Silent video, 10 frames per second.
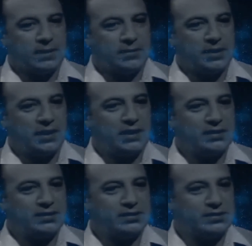But I
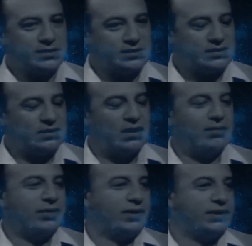began to
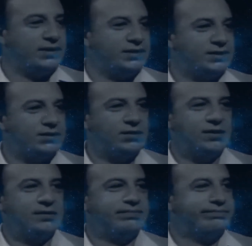slip. I just
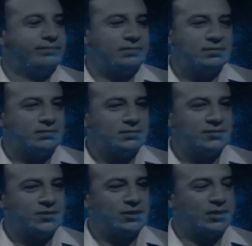started
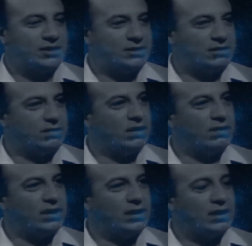to feel myself
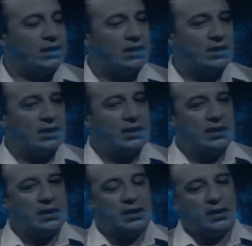going.
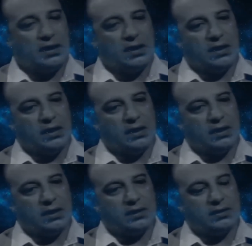
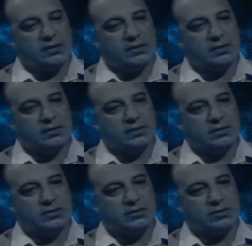And I
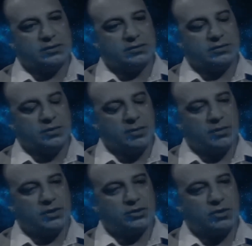
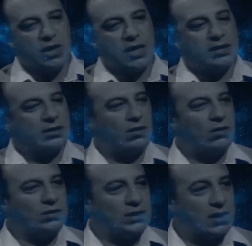remember trying to
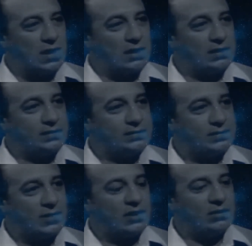hold on.
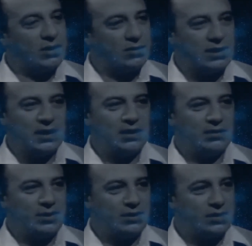I'll be
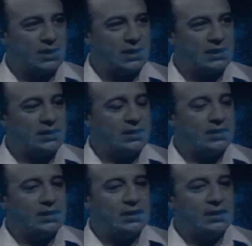okay, I'll be okay.
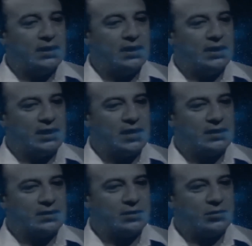And
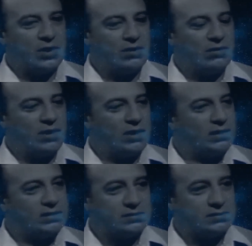it got to the point
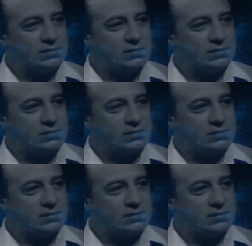where